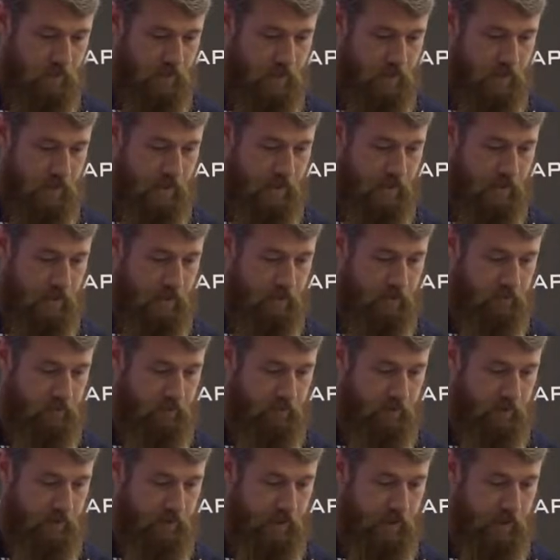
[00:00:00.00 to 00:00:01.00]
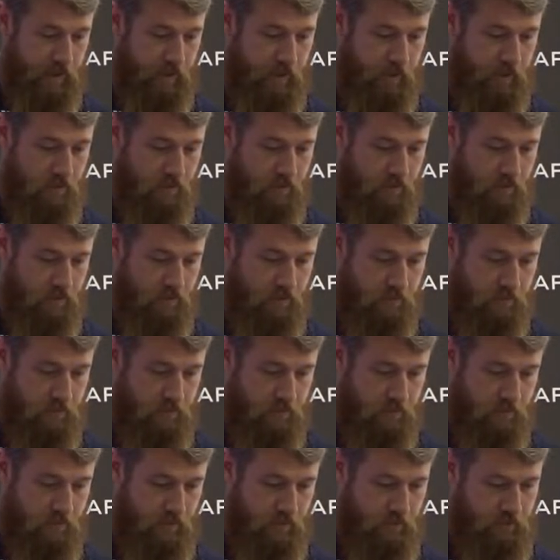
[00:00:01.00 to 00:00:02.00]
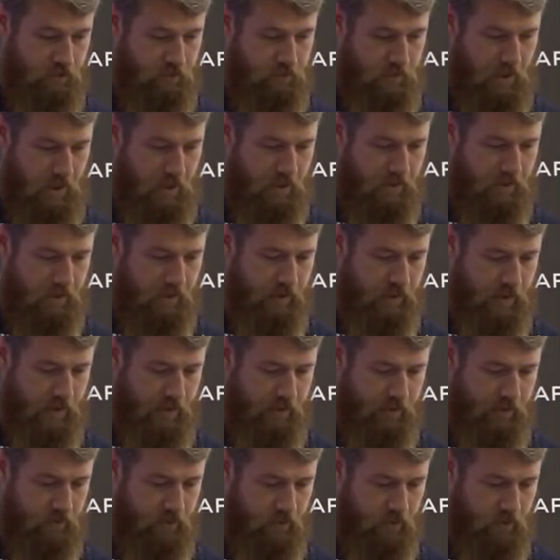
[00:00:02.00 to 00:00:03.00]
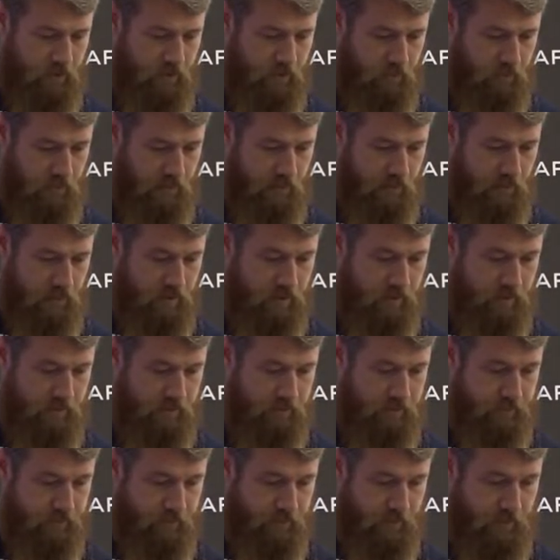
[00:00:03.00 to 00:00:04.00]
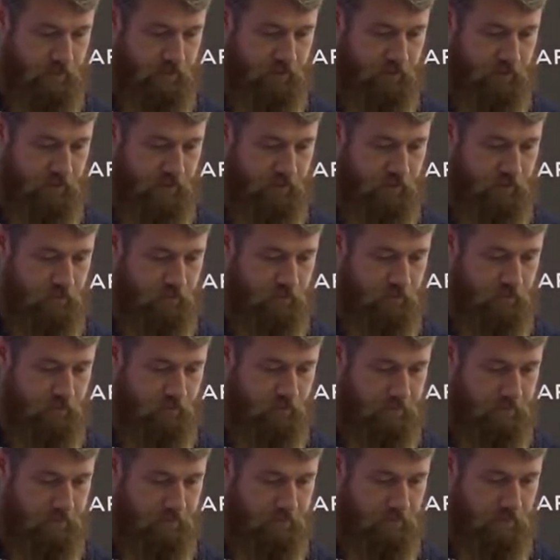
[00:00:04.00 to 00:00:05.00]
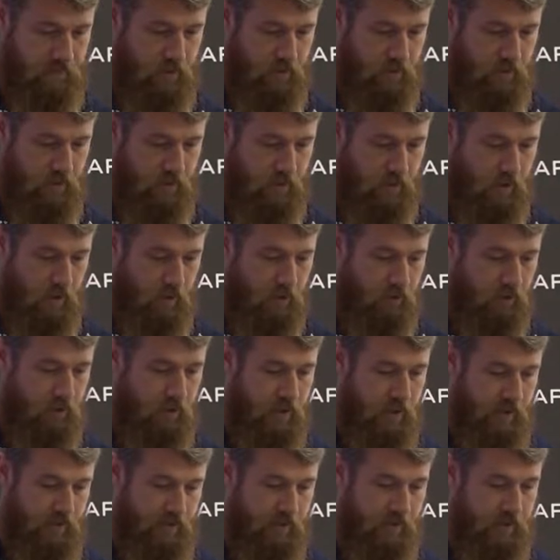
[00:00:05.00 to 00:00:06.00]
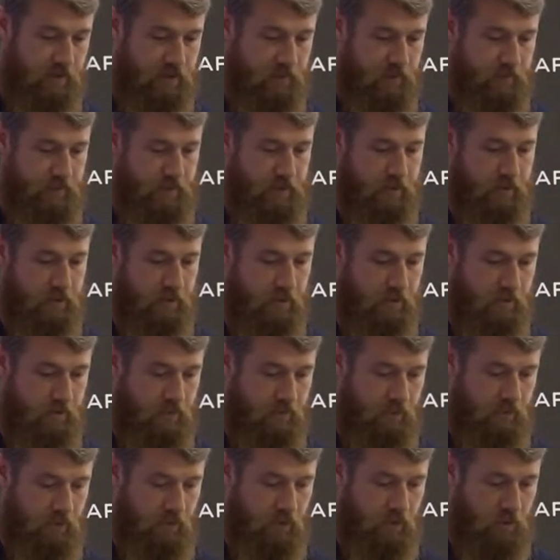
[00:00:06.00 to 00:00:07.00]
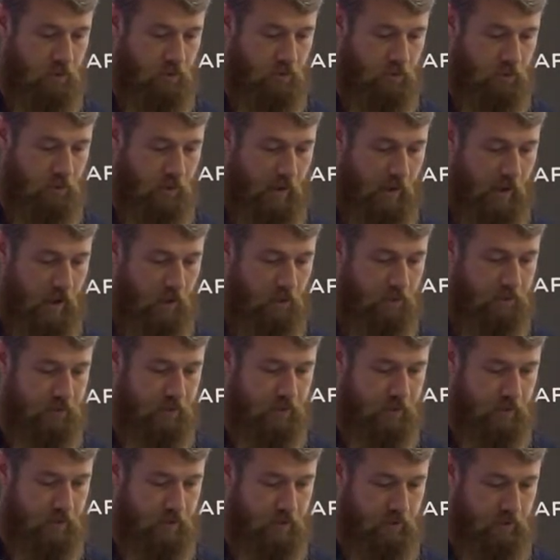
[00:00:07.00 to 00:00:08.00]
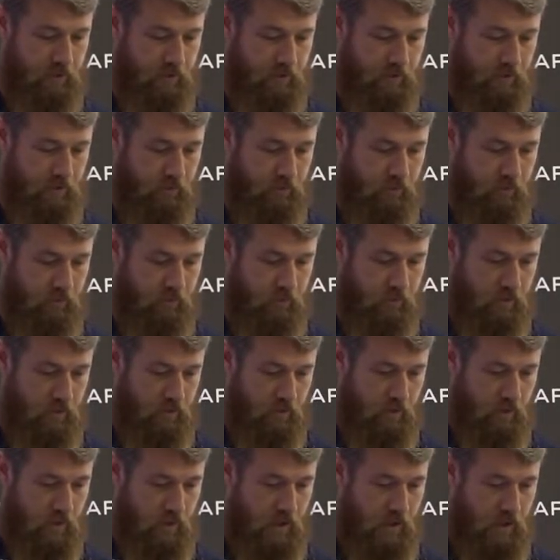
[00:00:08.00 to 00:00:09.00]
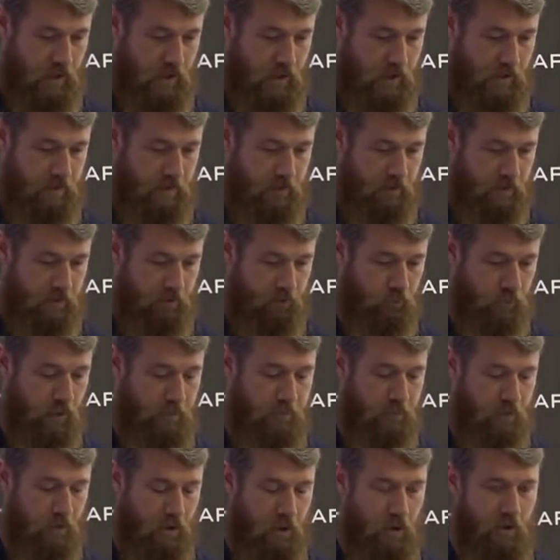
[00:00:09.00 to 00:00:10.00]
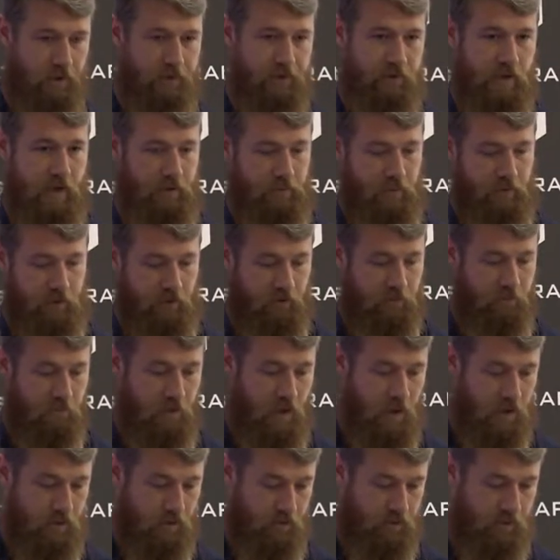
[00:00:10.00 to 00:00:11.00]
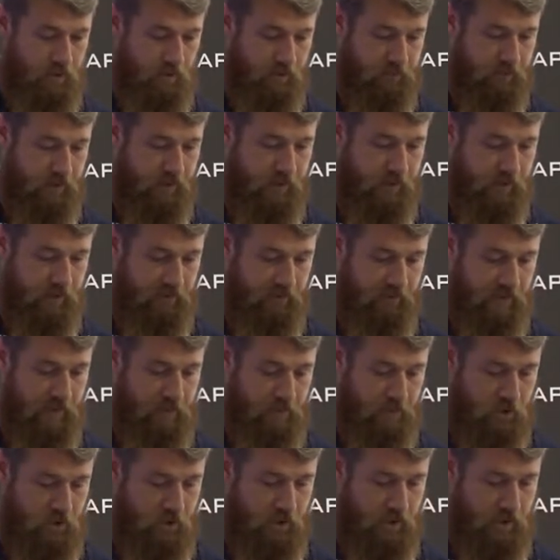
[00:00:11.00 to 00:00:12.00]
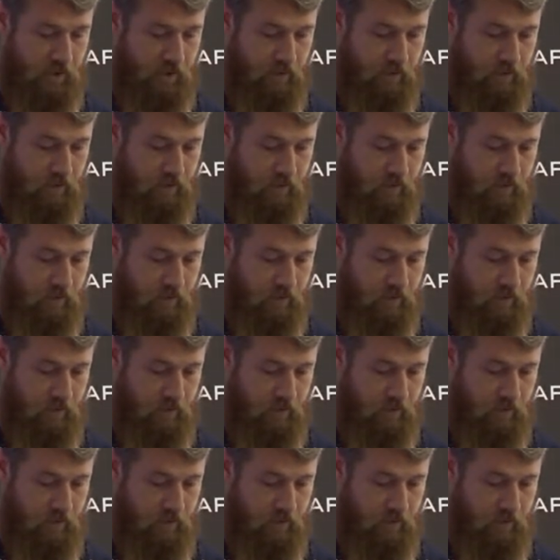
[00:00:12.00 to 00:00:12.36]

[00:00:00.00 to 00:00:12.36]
is the, should probably exit all the way out of presentation mode. So the next thing is the view. So, so how does uh, this web call interact with this model and this finite state machine?